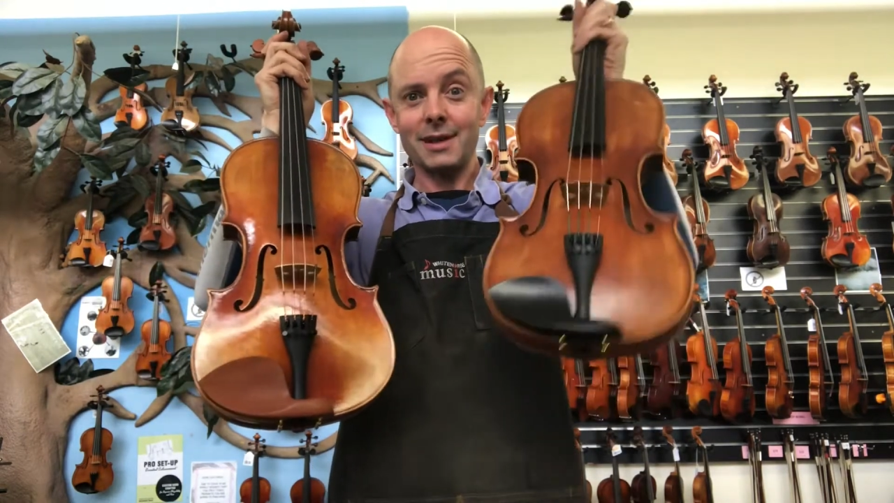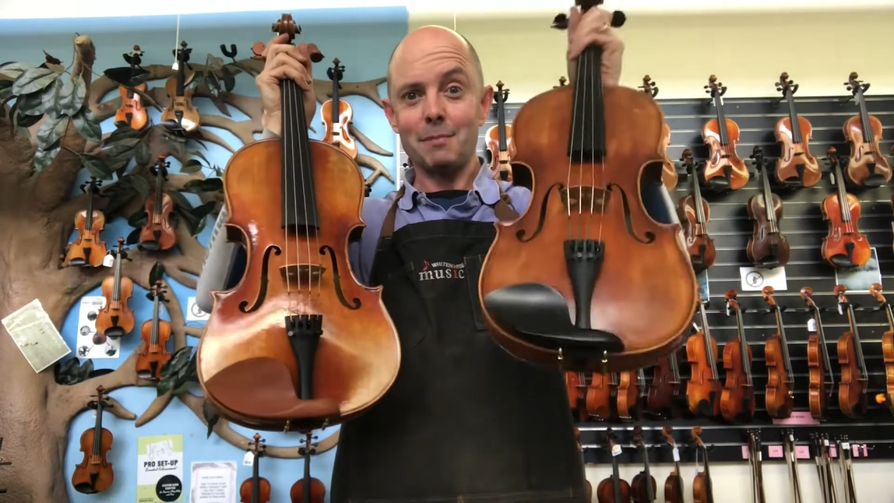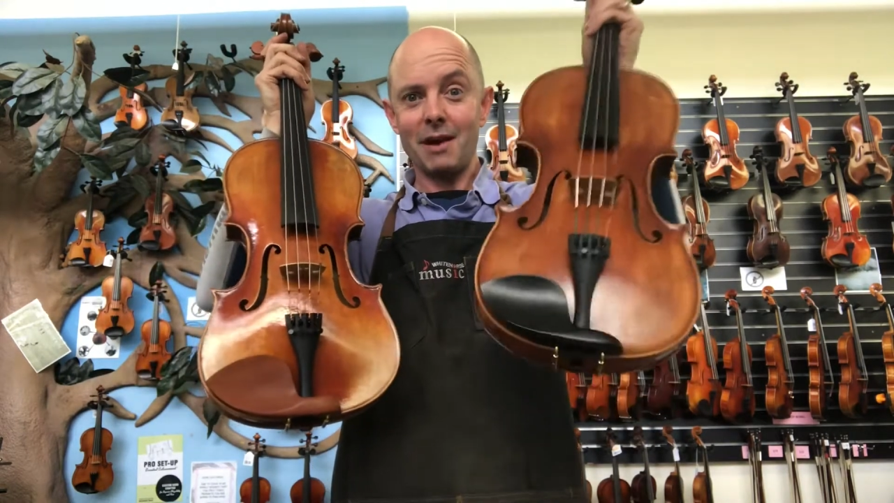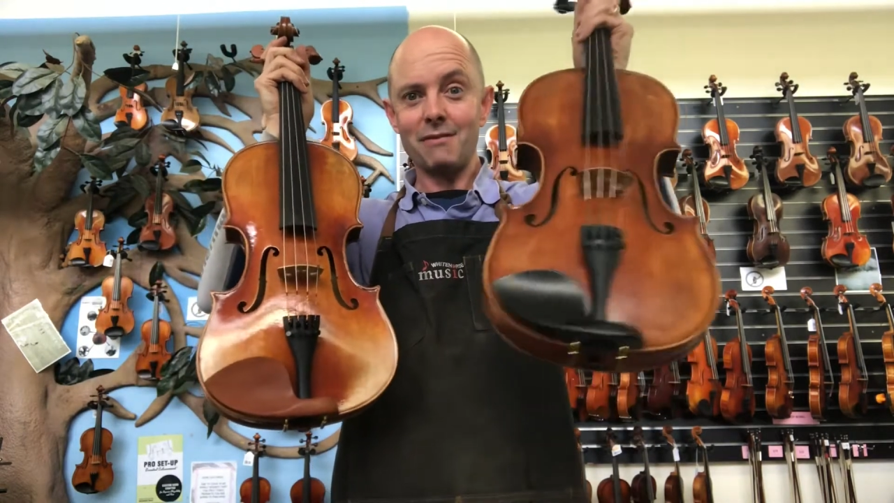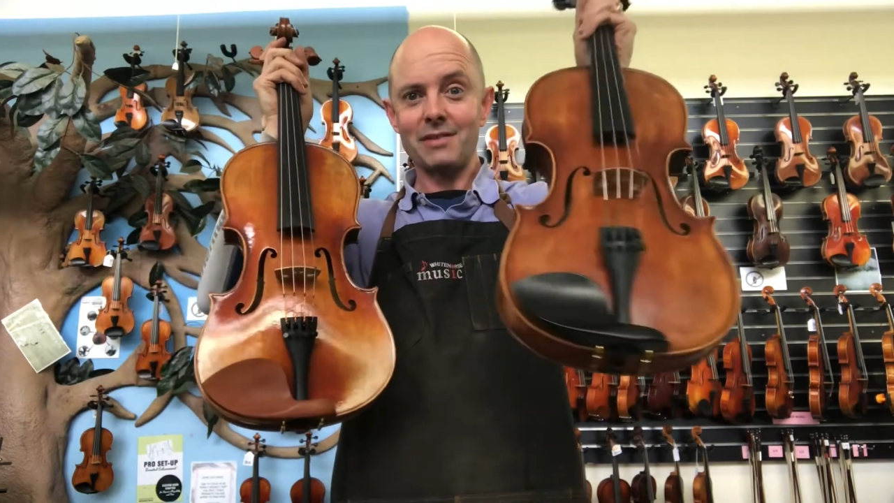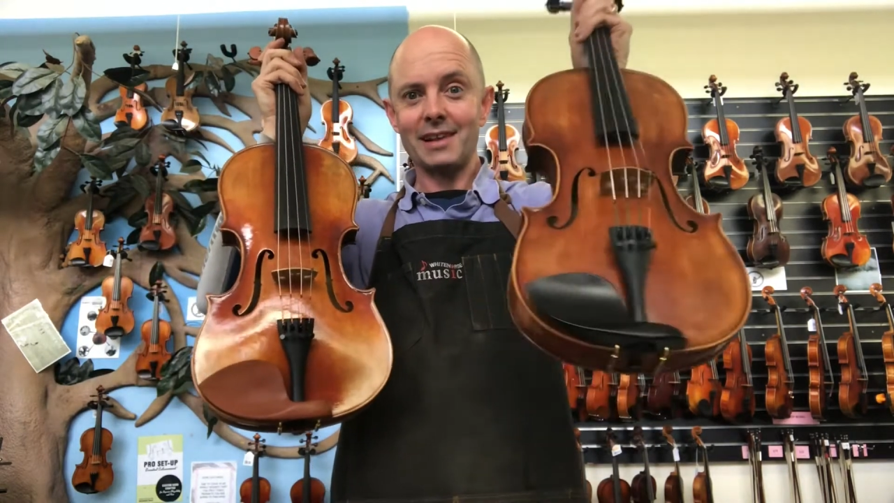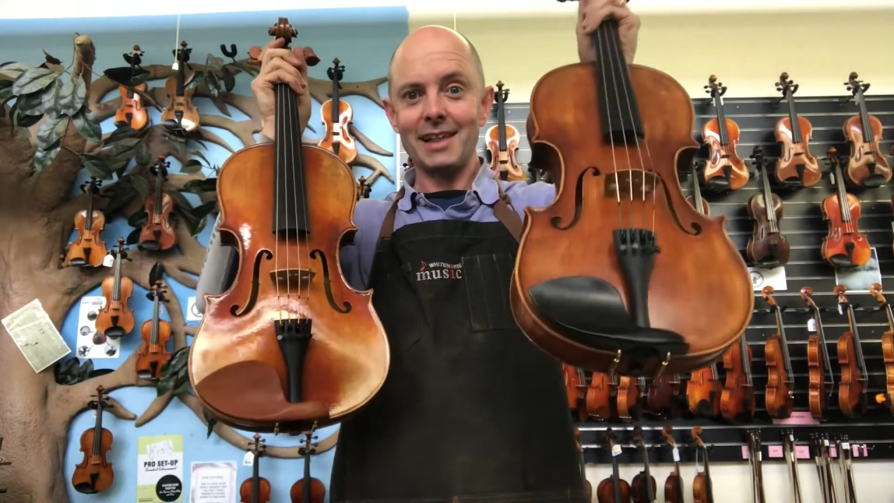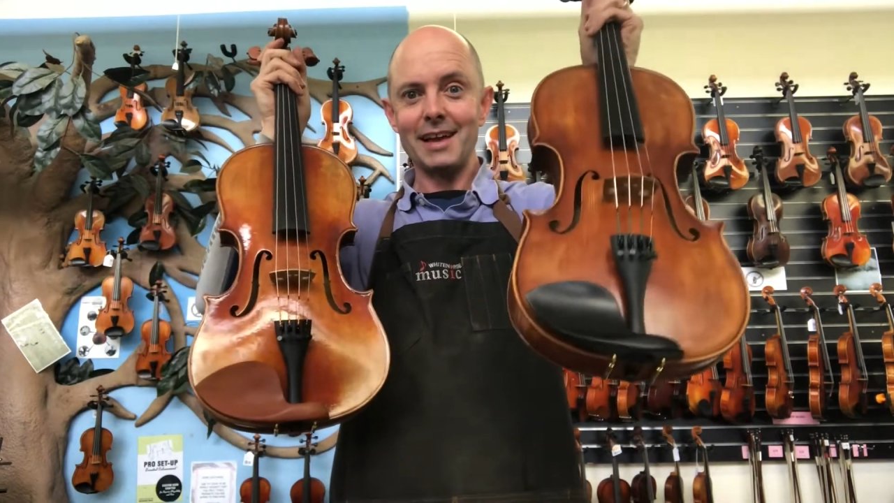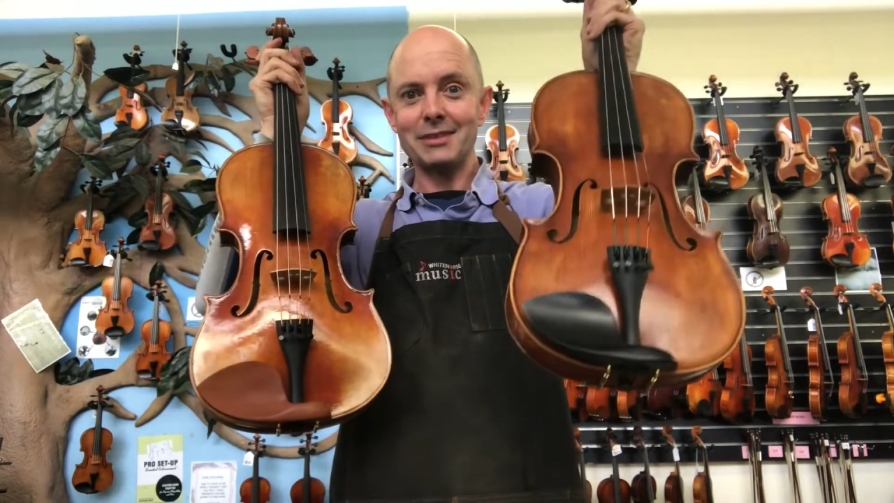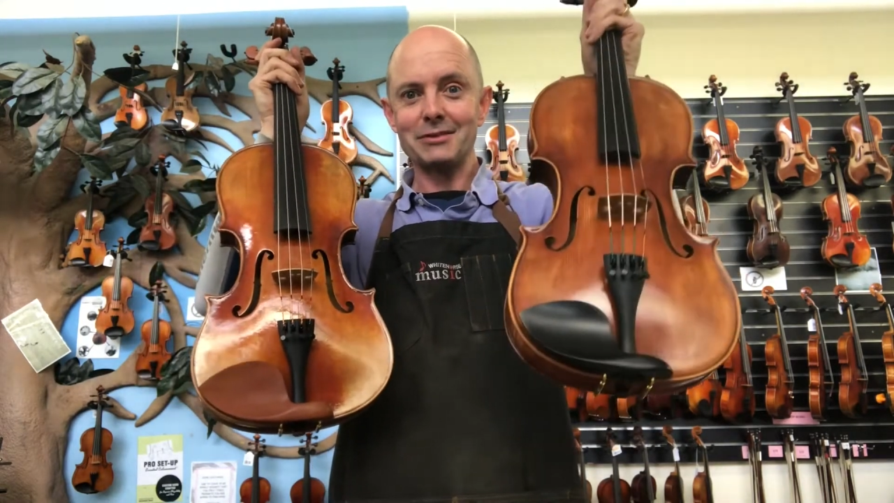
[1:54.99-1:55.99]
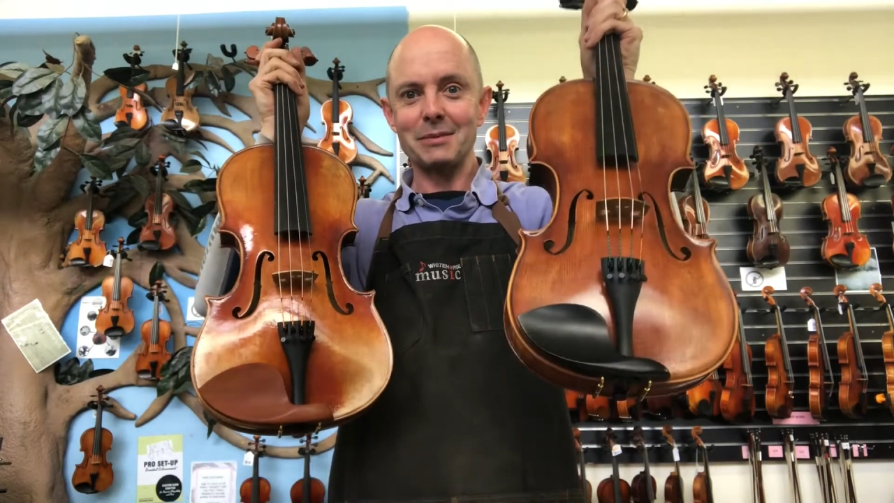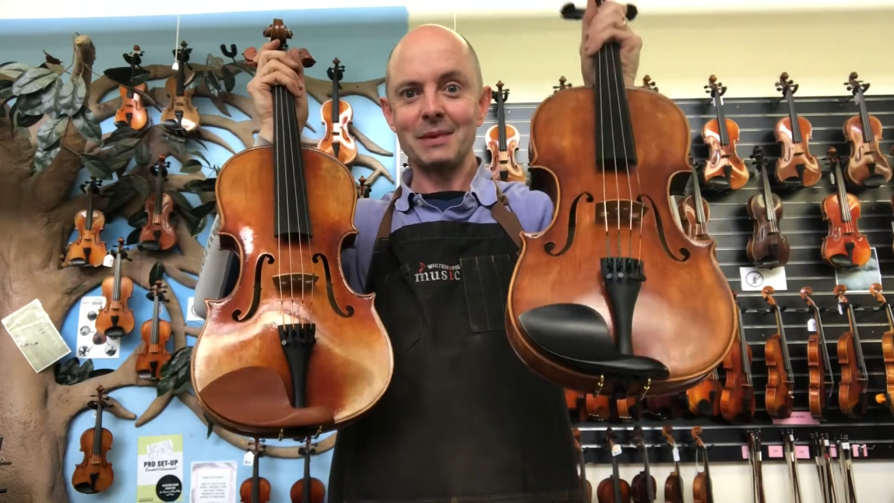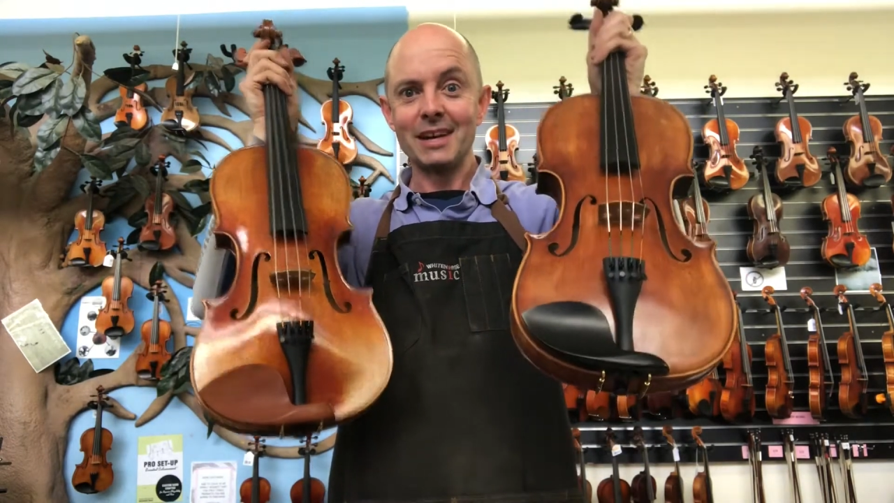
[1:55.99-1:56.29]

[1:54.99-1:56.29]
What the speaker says: above the Classroom,